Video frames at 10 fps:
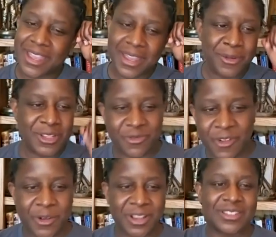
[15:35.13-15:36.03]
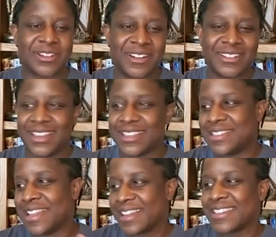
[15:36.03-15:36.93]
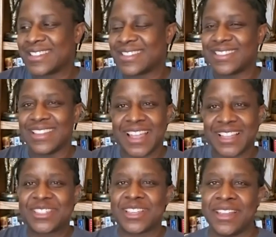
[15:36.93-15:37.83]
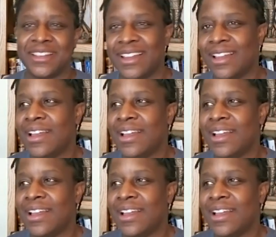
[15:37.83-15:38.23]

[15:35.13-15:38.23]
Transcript: He was focused on his next the next scene.